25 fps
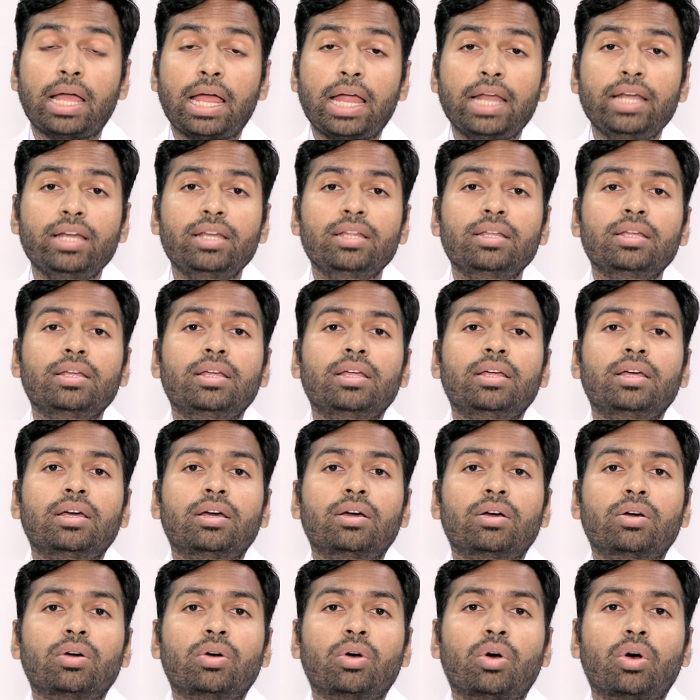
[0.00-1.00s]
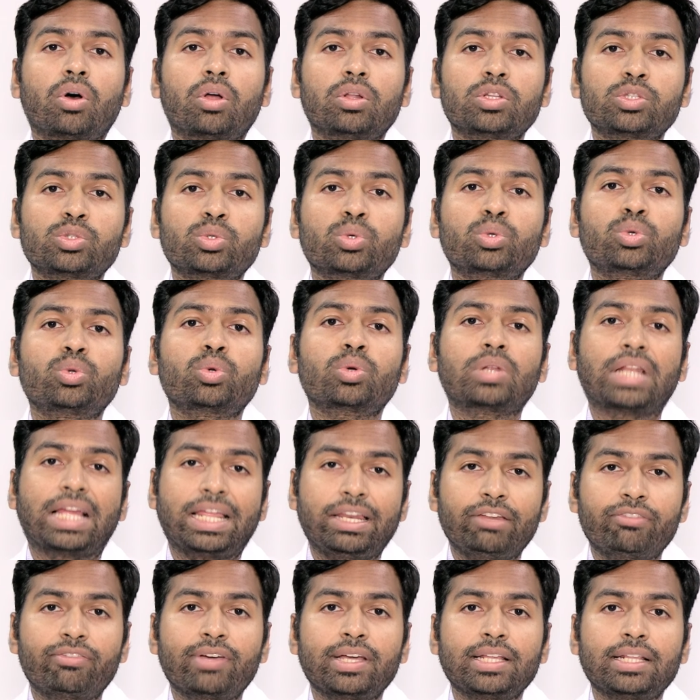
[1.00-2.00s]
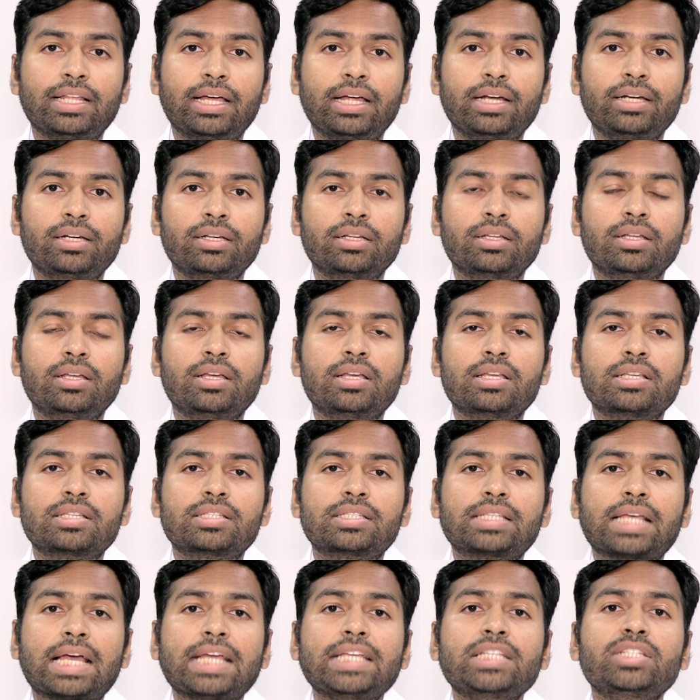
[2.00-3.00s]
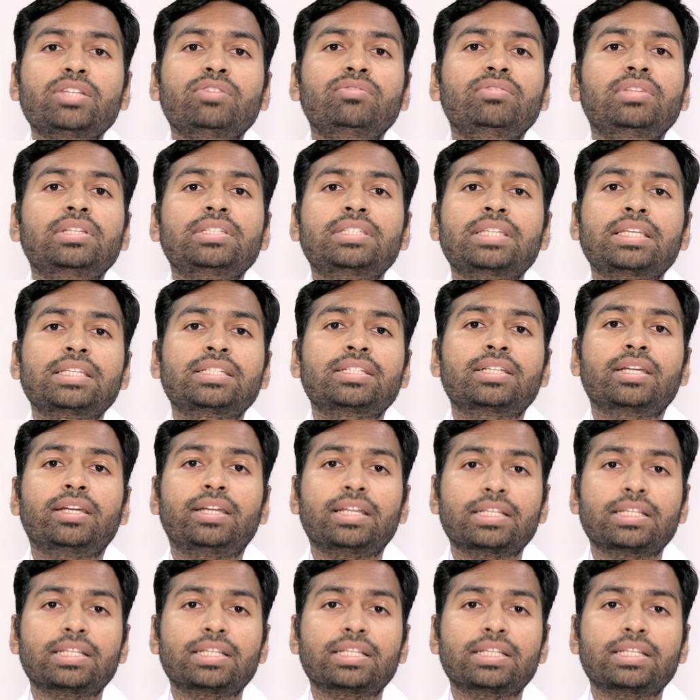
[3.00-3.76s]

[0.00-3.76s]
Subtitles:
And also to clarify that size of the cyst